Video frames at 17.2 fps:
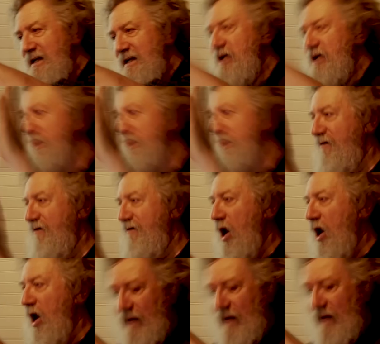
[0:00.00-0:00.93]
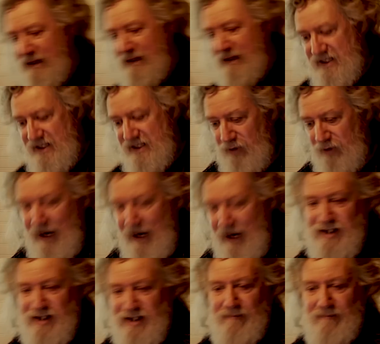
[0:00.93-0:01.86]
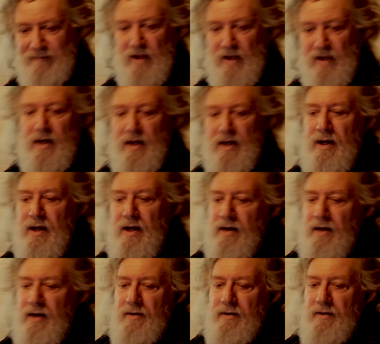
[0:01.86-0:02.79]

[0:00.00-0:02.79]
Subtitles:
cubit following this progression. Then